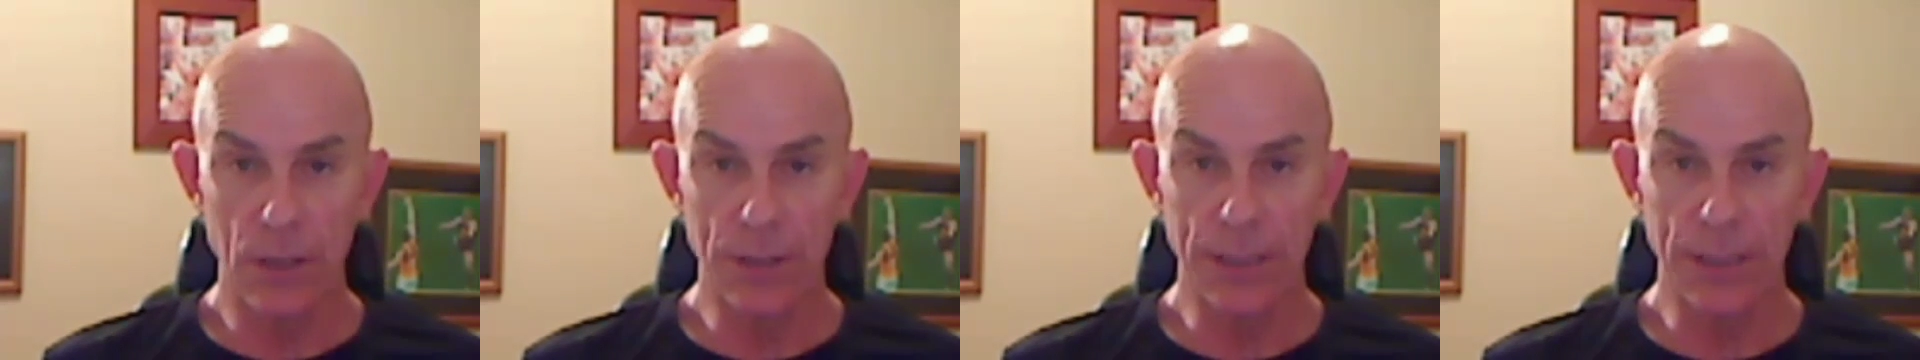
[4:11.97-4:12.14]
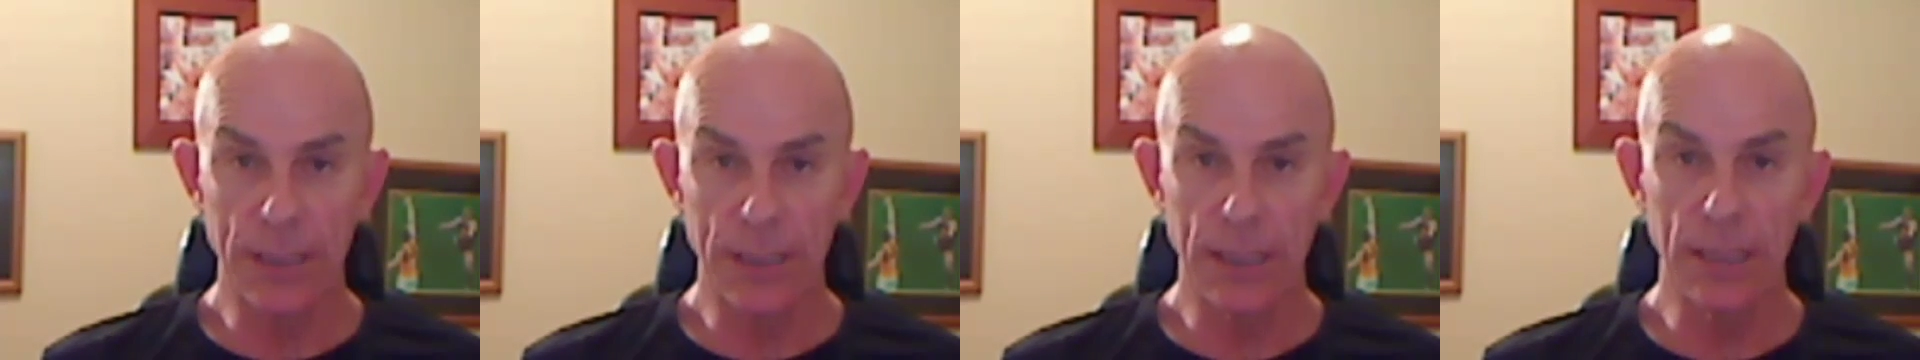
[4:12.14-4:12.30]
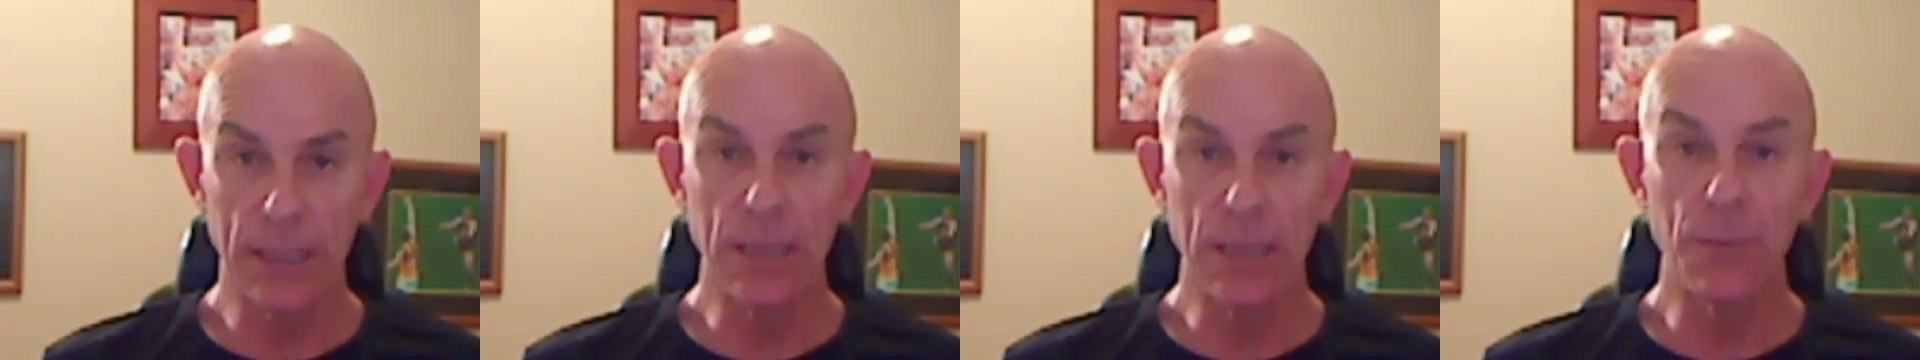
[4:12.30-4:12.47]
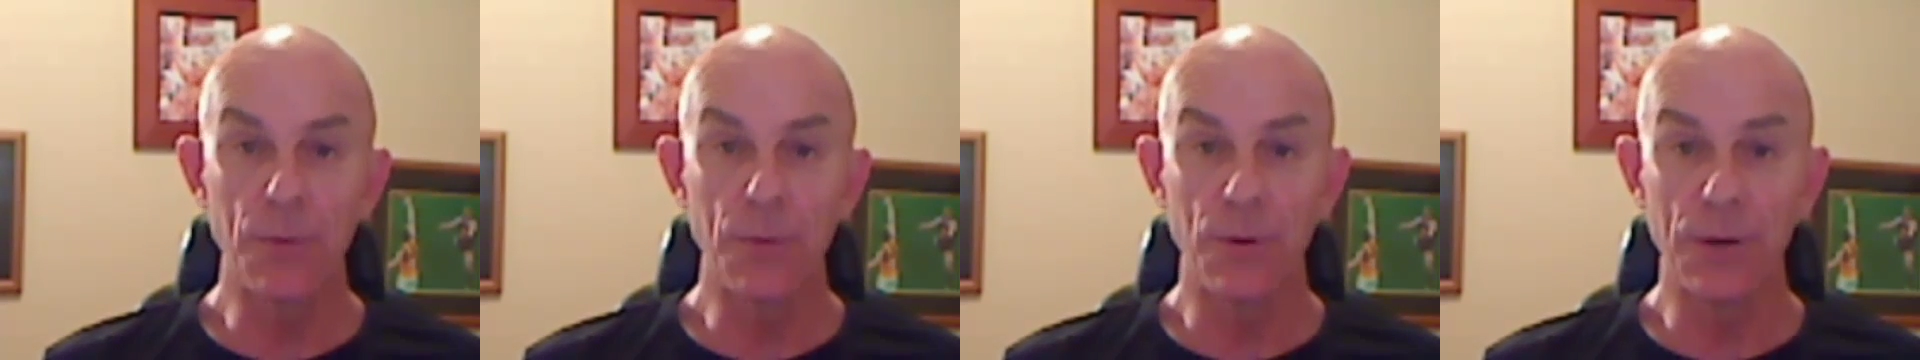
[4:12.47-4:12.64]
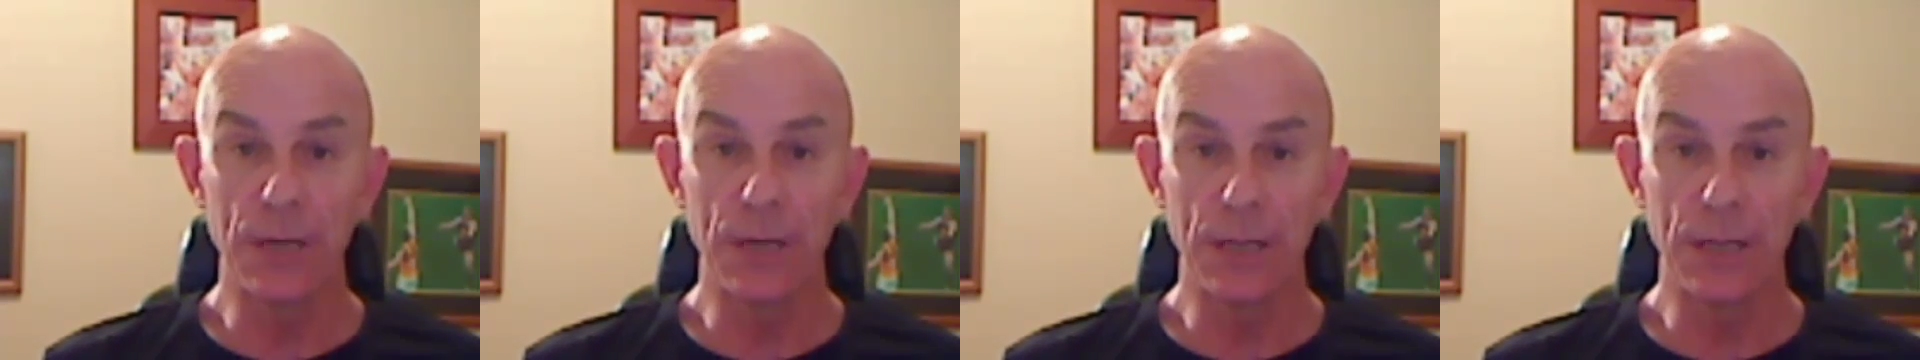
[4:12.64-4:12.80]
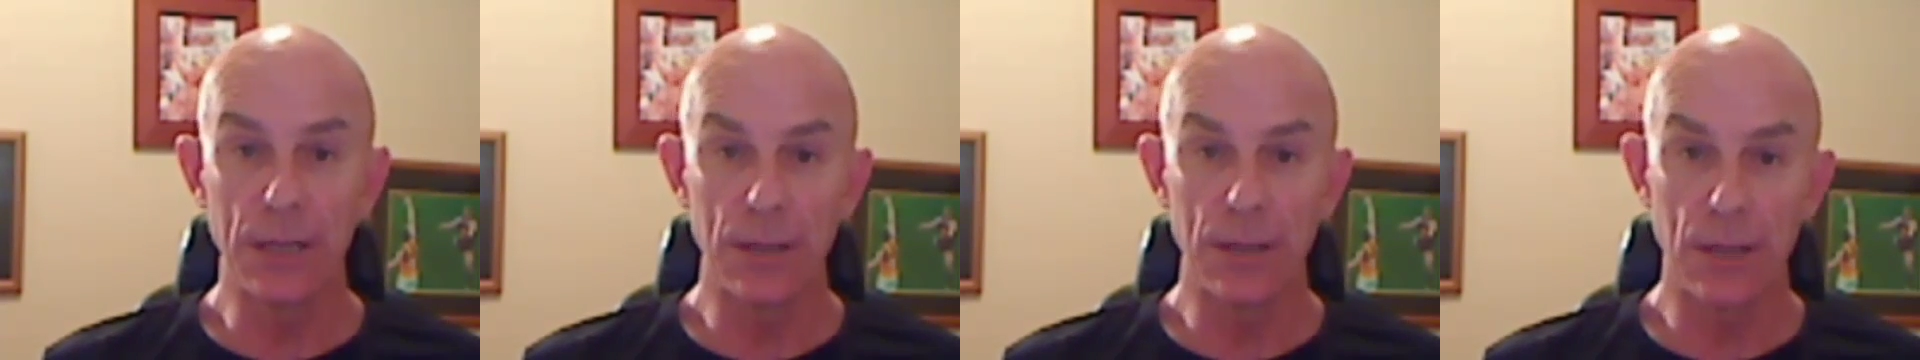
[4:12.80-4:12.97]
on the kidney
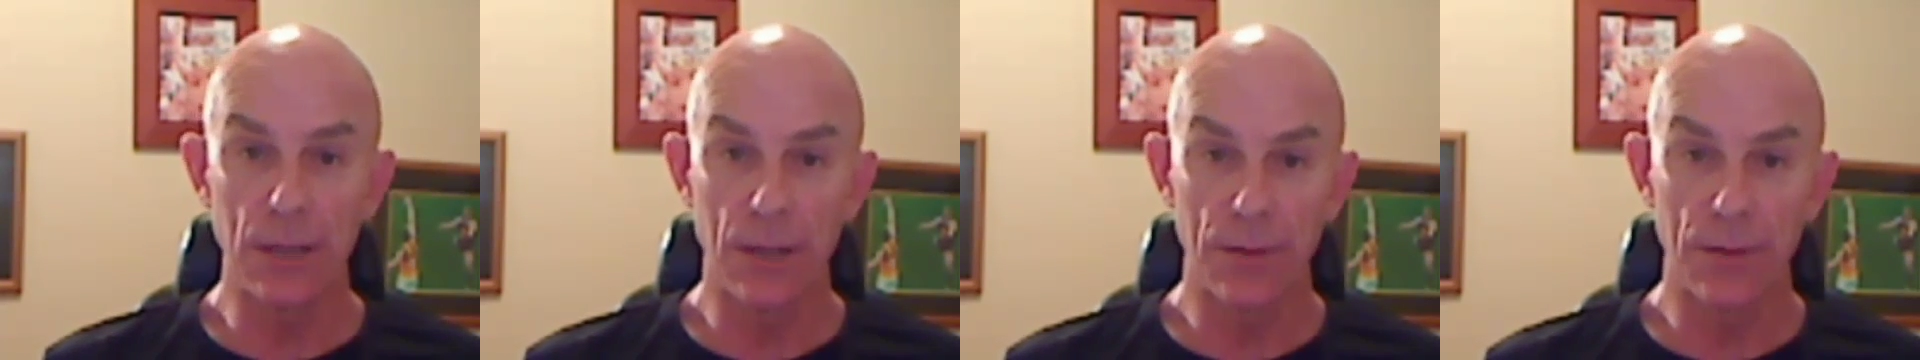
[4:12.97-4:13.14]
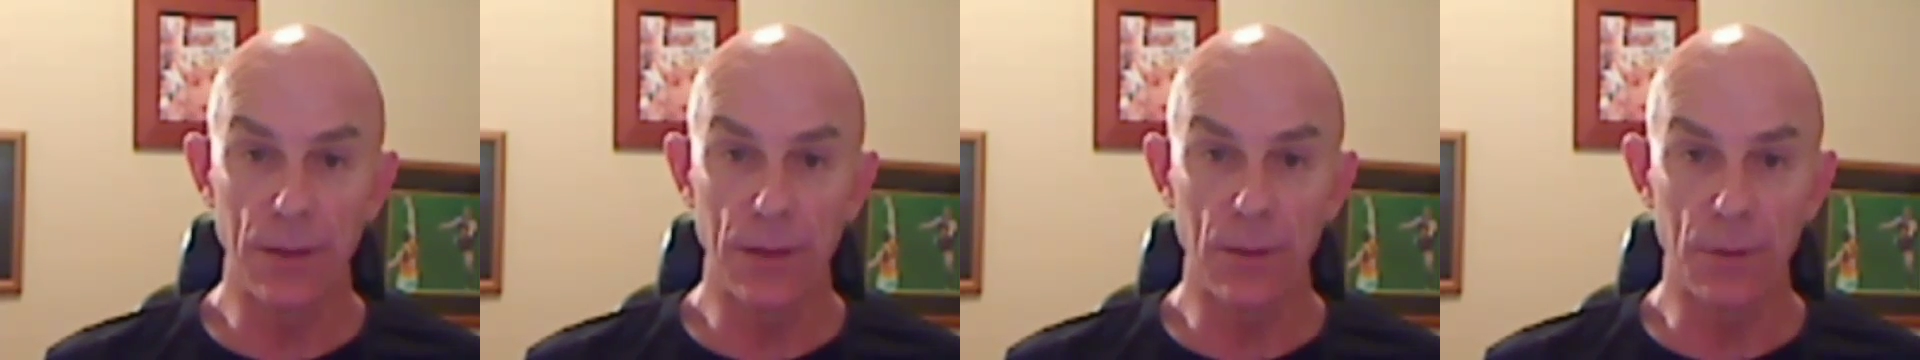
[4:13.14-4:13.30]
meridian